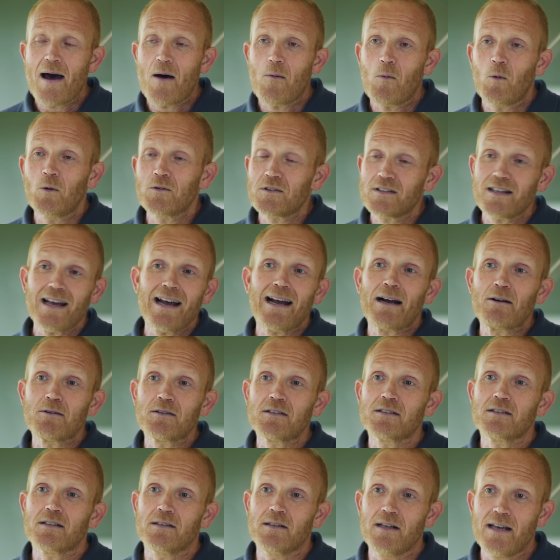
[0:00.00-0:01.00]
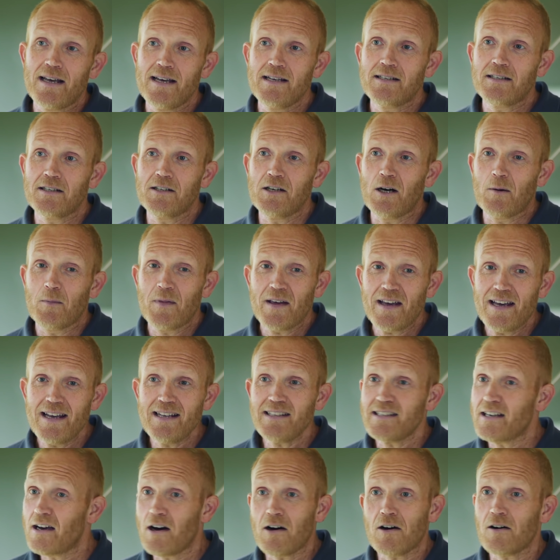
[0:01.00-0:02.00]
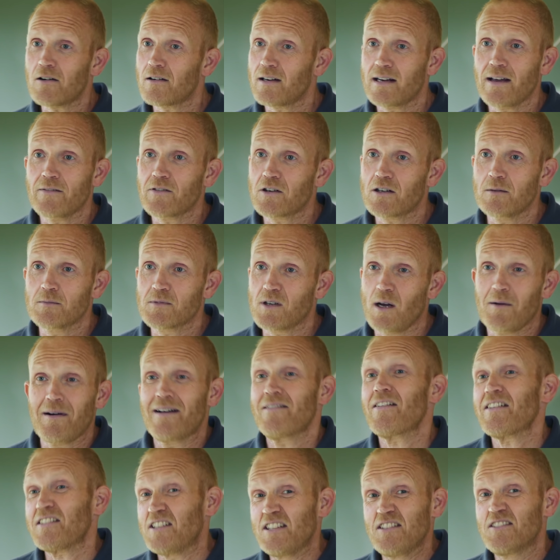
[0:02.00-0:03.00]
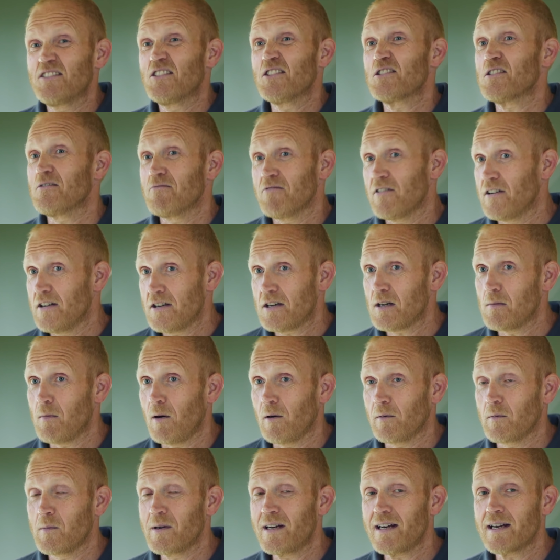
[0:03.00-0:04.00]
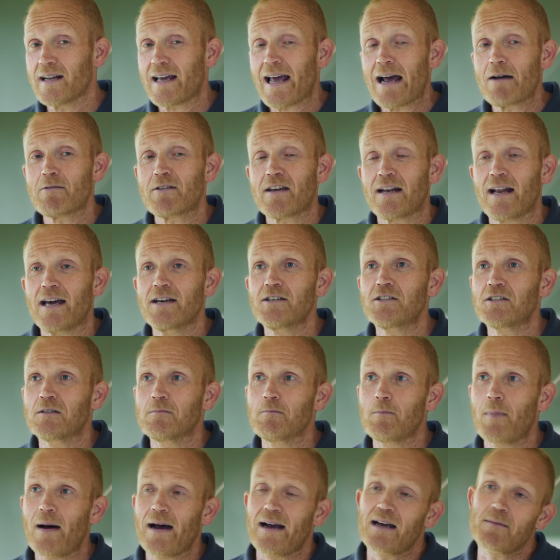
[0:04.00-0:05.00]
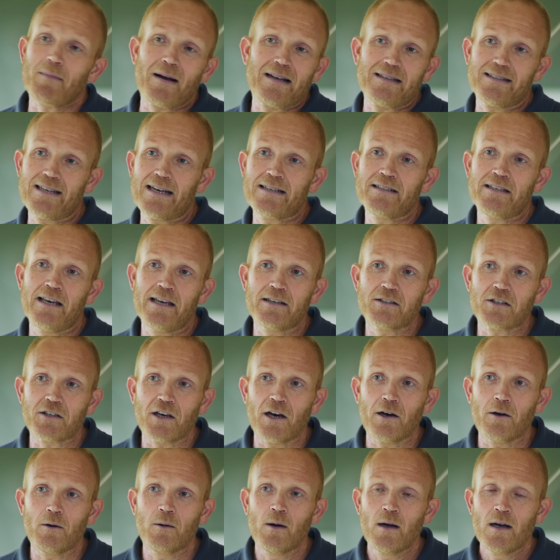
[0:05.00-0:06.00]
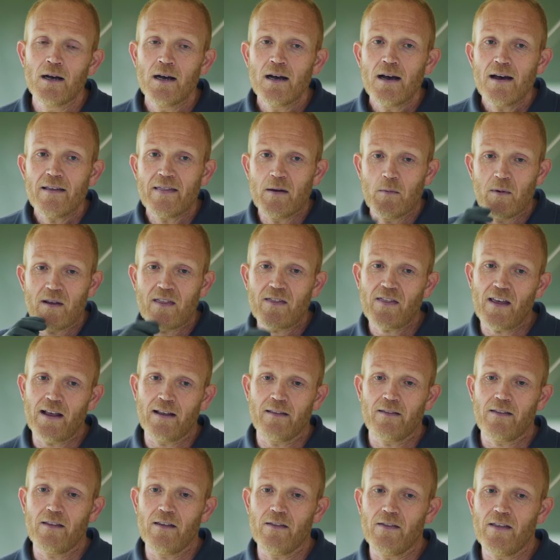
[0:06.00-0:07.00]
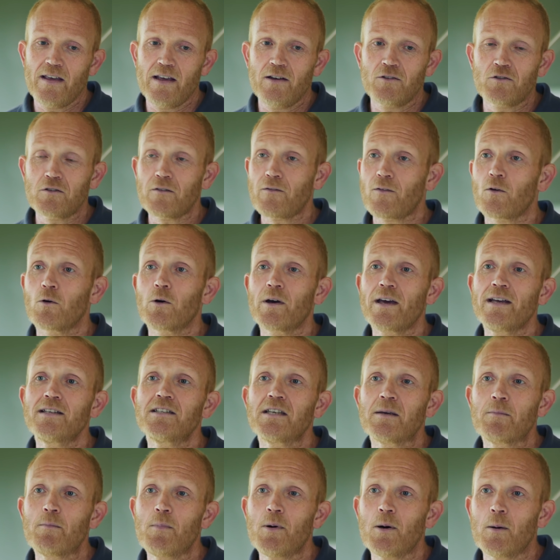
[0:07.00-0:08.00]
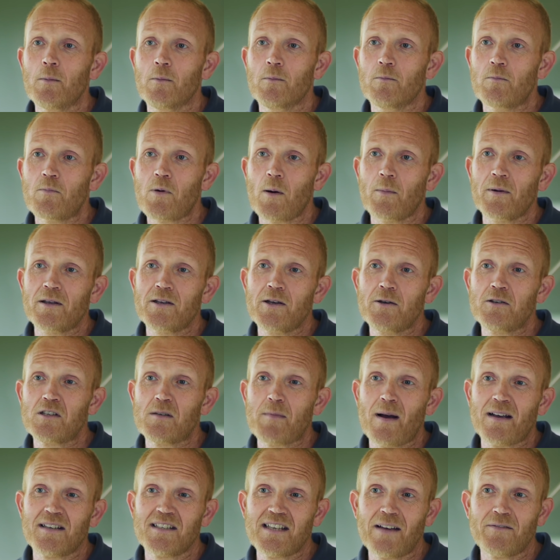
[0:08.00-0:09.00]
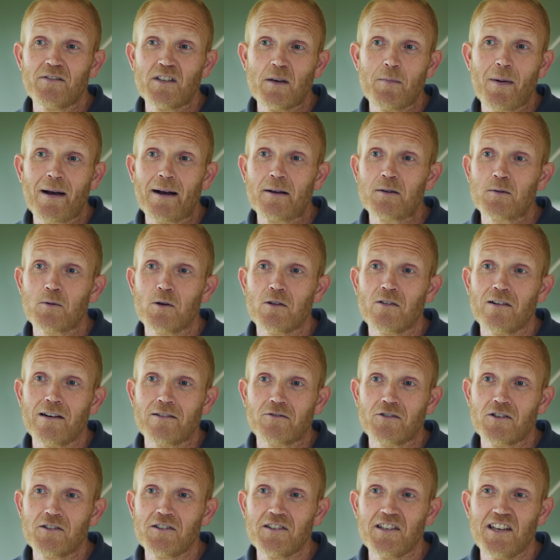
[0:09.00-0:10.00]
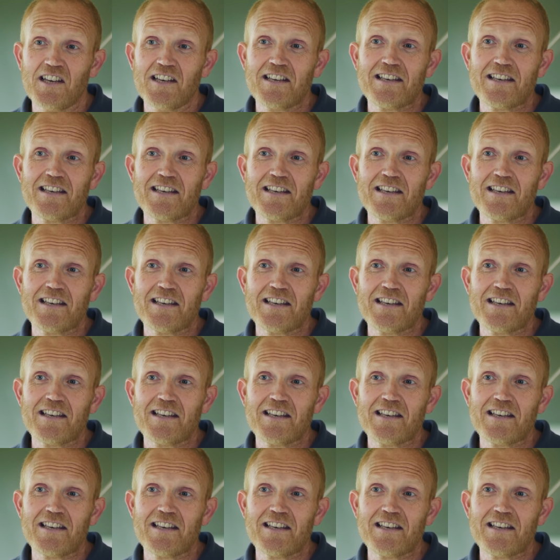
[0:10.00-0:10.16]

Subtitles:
Once the house had heated up, the heating hardly ever comes on. It actually doesn't really come on. We did a calculation back about 10 years ago that we think that the underfloor heating pump probably uses about £70 worth of electricity a